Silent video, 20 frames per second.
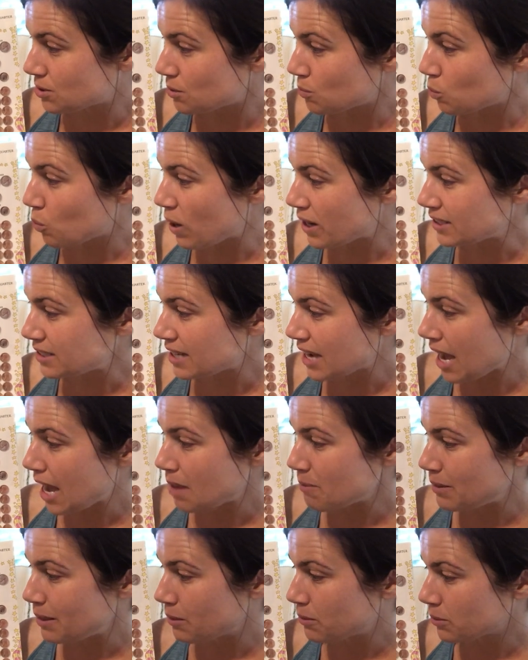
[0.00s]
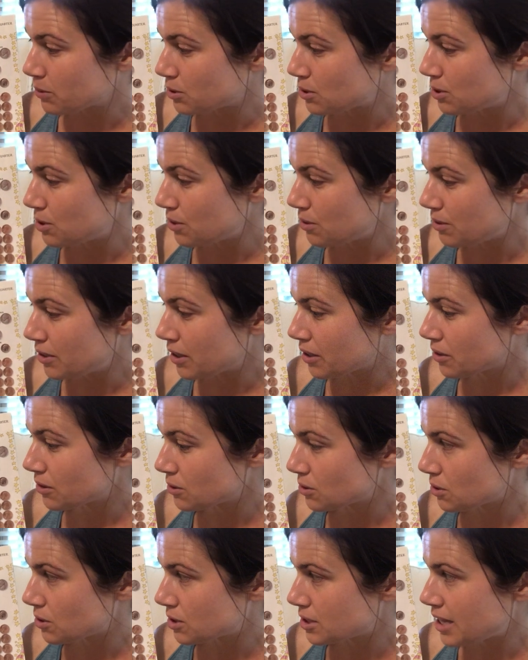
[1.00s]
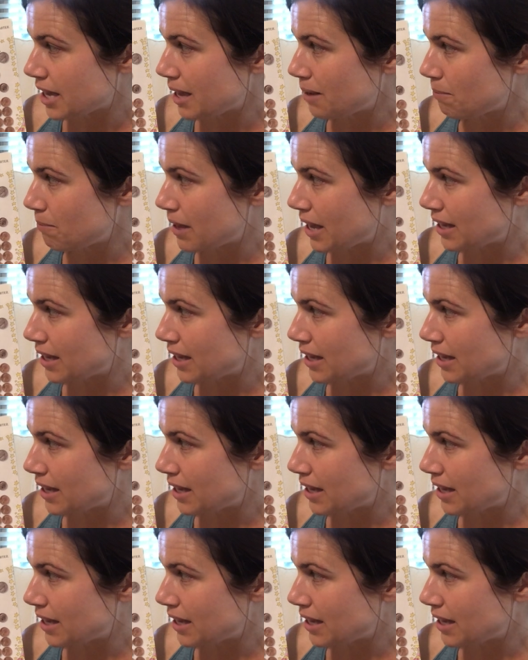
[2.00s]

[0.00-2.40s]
one dime equals 2 nickels or 10